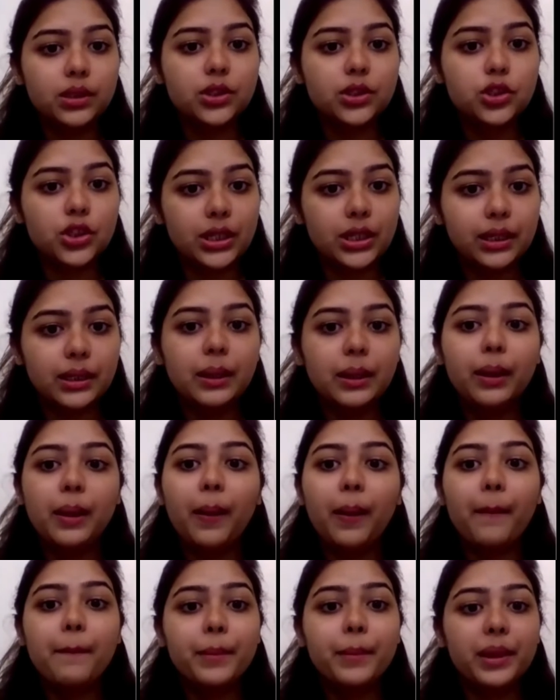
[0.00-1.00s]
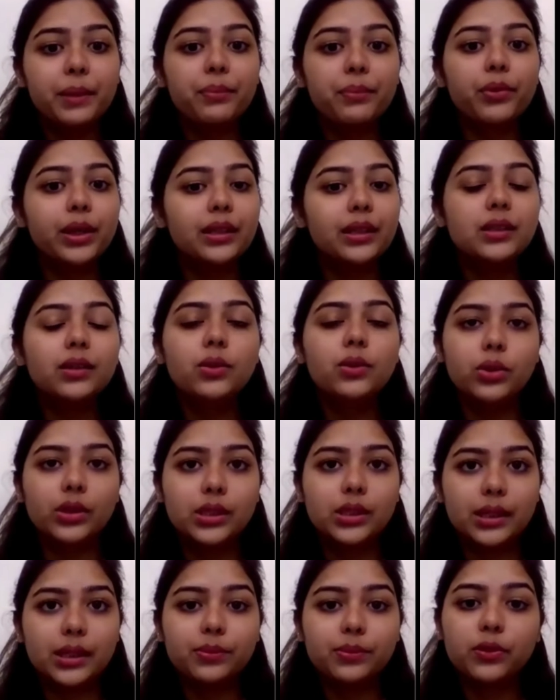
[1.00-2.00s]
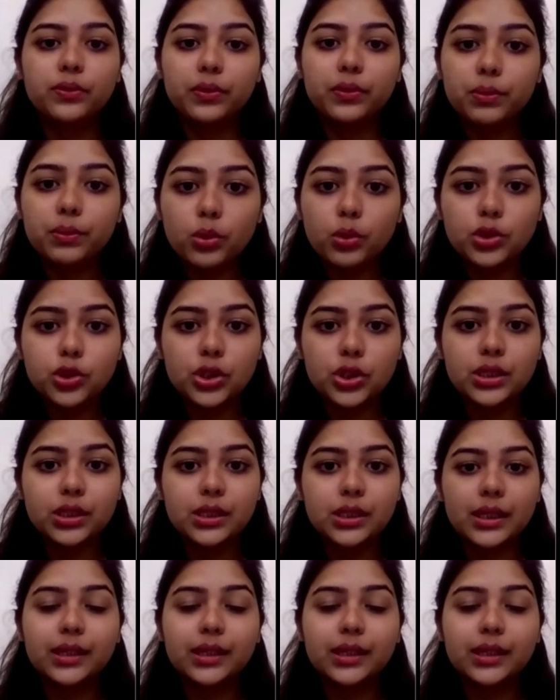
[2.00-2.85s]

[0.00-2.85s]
she may break the concept of emotions